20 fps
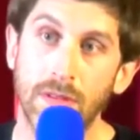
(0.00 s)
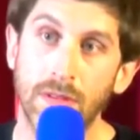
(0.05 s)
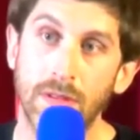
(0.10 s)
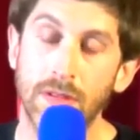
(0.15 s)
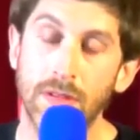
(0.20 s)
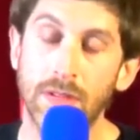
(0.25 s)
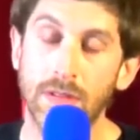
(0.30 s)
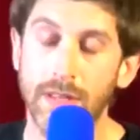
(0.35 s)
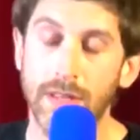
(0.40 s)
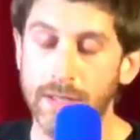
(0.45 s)

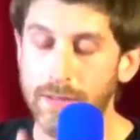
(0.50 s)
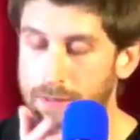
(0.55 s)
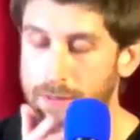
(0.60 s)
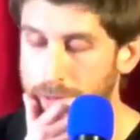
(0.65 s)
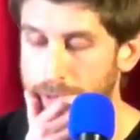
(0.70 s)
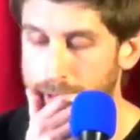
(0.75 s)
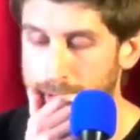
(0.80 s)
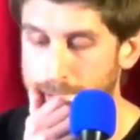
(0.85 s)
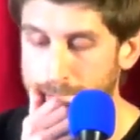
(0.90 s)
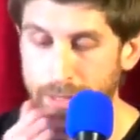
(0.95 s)
So then,
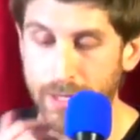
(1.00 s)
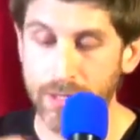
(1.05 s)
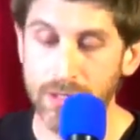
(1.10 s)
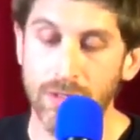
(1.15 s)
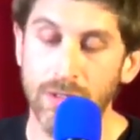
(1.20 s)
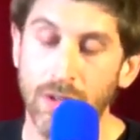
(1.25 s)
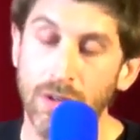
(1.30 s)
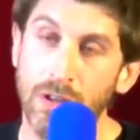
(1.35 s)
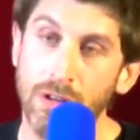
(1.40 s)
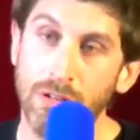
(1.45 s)
because
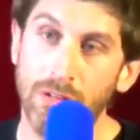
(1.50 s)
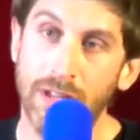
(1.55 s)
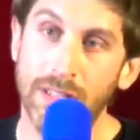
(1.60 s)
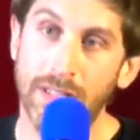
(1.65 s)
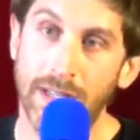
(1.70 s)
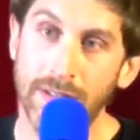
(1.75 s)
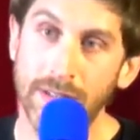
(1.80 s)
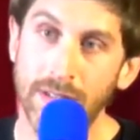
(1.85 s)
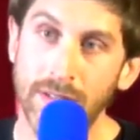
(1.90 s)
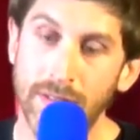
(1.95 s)
you're no longer
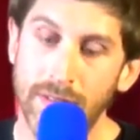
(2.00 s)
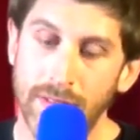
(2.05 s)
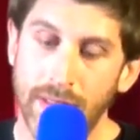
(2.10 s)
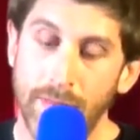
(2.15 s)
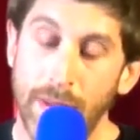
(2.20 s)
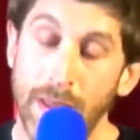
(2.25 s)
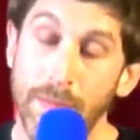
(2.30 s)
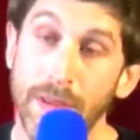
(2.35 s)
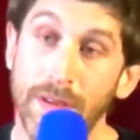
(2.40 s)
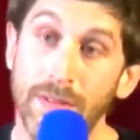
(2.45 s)
identified,
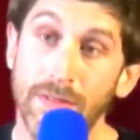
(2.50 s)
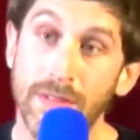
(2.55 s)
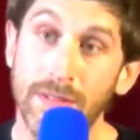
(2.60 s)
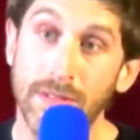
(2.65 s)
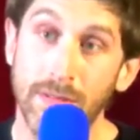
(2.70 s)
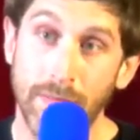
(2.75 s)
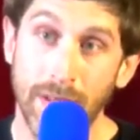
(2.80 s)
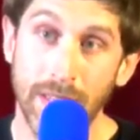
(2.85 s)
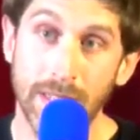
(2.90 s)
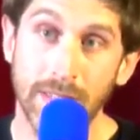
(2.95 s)

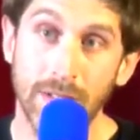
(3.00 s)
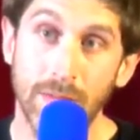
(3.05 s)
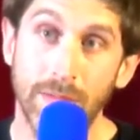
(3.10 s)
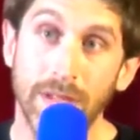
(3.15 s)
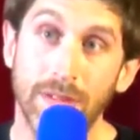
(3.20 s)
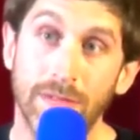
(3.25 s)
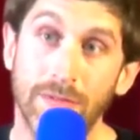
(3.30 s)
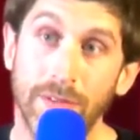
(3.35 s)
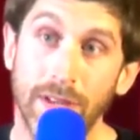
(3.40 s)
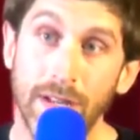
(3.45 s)
there may still be
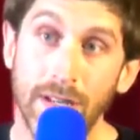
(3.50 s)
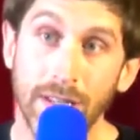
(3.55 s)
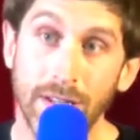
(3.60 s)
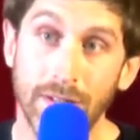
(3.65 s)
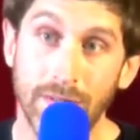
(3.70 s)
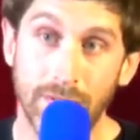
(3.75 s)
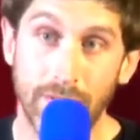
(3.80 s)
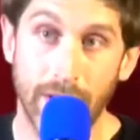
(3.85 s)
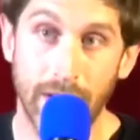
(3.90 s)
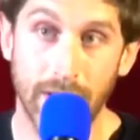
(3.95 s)
a feeling
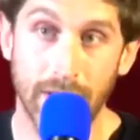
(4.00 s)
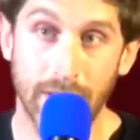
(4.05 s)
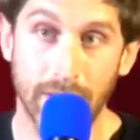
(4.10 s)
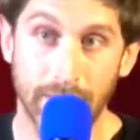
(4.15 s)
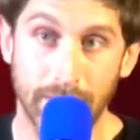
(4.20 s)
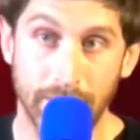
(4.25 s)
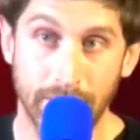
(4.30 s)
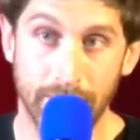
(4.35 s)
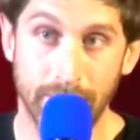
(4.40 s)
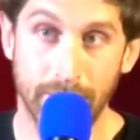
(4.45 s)
of
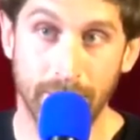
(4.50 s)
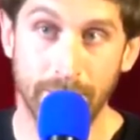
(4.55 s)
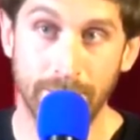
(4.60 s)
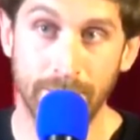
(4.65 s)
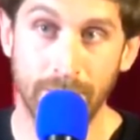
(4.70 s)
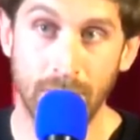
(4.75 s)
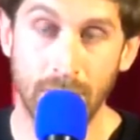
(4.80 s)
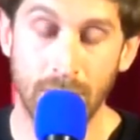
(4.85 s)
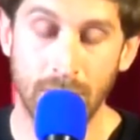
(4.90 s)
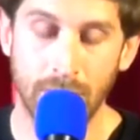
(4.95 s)
failure,
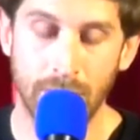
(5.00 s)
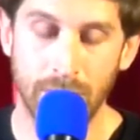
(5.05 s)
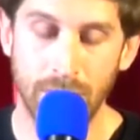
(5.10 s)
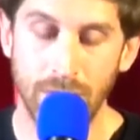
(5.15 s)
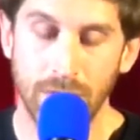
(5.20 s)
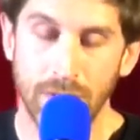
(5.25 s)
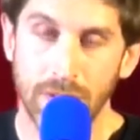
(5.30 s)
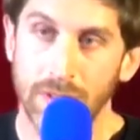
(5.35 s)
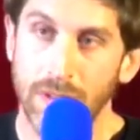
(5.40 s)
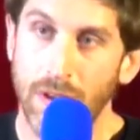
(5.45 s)
but
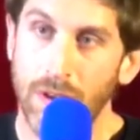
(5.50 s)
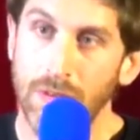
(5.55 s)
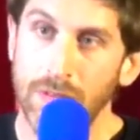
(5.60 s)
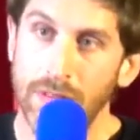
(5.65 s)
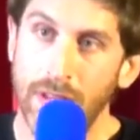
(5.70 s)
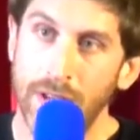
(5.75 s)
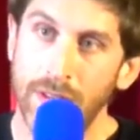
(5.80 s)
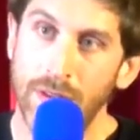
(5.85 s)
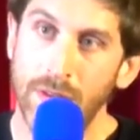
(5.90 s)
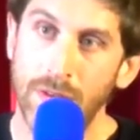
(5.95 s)
you can hold
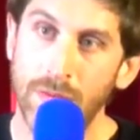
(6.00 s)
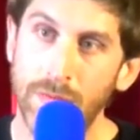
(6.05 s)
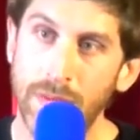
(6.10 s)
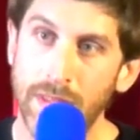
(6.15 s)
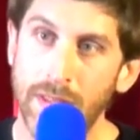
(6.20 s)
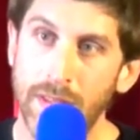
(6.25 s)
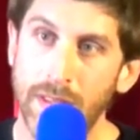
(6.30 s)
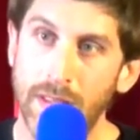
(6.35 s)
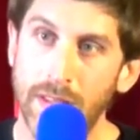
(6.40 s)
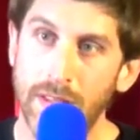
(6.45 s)
that. You can
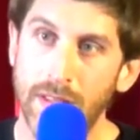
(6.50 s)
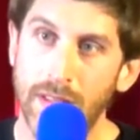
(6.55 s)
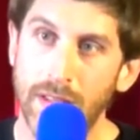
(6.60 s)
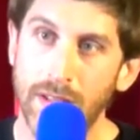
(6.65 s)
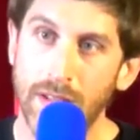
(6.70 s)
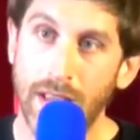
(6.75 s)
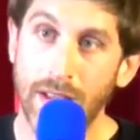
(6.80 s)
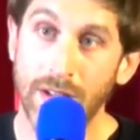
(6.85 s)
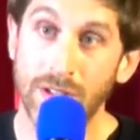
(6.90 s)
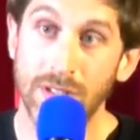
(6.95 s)
be
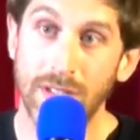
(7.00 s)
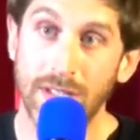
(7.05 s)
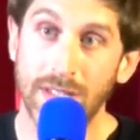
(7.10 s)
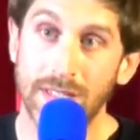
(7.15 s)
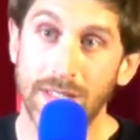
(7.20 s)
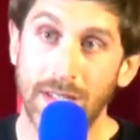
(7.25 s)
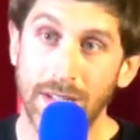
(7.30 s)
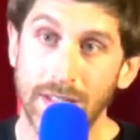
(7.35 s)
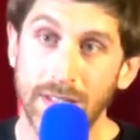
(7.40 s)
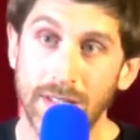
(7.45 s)
actually
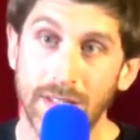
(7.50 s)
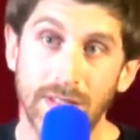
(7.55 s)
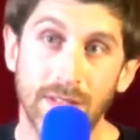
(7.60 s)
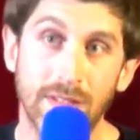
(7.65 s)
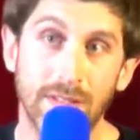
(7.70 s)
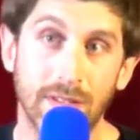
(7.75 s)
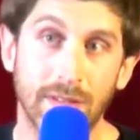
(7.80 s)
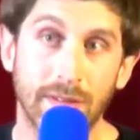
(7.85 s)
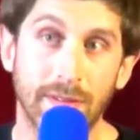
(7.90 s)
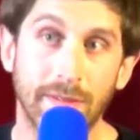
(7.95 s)
excited
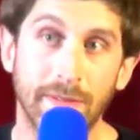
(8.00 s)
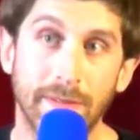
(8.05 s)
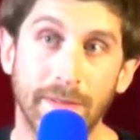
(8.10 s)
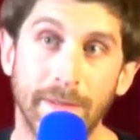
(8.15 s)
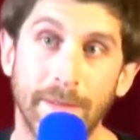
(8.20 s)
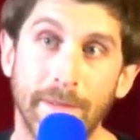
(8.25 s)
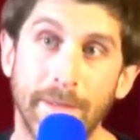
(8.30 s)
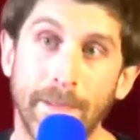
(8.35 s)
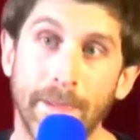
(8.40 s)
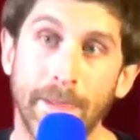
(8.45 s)
to
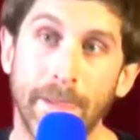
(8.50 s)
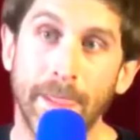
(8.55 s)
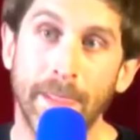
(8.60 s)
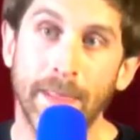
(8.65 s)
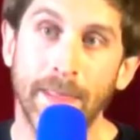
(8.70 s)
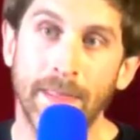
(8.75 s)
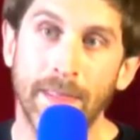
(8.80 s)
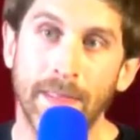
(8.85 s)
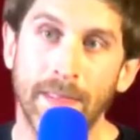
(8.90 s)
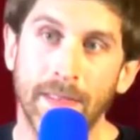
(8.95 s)

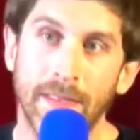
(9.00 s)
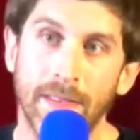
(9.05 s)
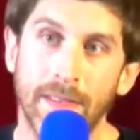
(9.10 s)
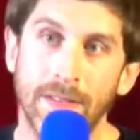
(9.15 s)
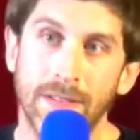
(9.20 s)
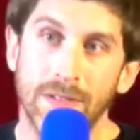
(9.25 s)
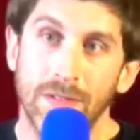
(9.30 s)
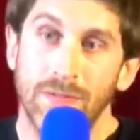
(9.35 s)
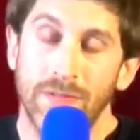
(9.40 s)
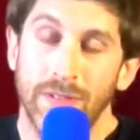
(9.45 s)

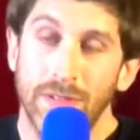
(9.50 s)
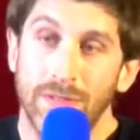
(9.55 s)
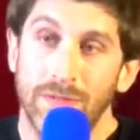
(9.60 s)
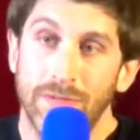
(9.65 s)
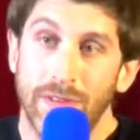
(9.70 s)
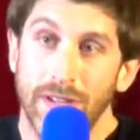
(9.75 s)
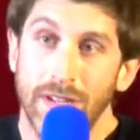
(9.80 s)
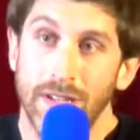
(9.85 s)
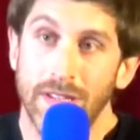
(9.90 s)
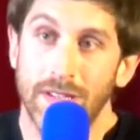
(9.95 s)
feel
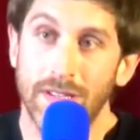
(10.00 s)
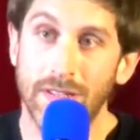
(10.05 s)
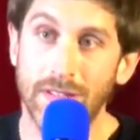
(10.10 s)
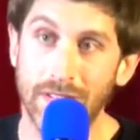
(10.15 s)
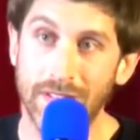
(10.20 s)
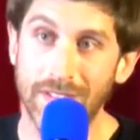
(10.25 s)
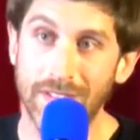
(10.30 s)
failure.